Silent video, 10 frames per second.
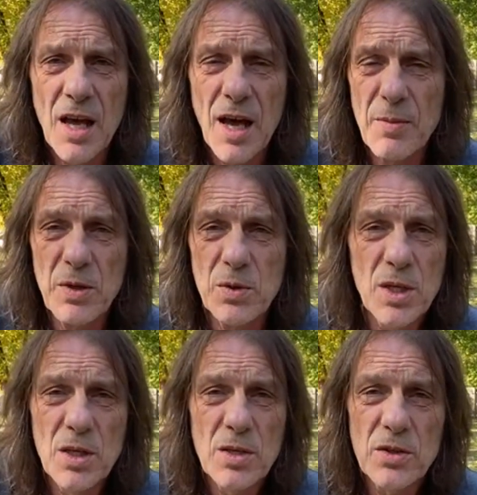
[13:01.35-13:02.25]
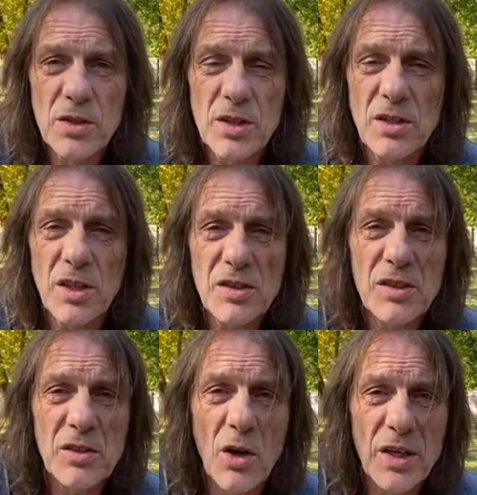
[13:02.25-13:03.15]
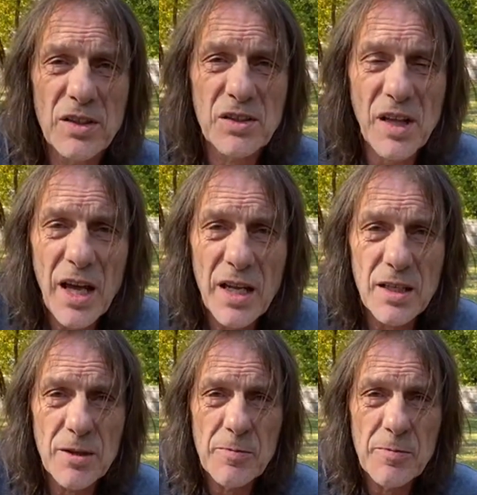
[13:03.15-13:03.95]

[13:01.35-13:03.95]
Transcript: I mean, this is all insane,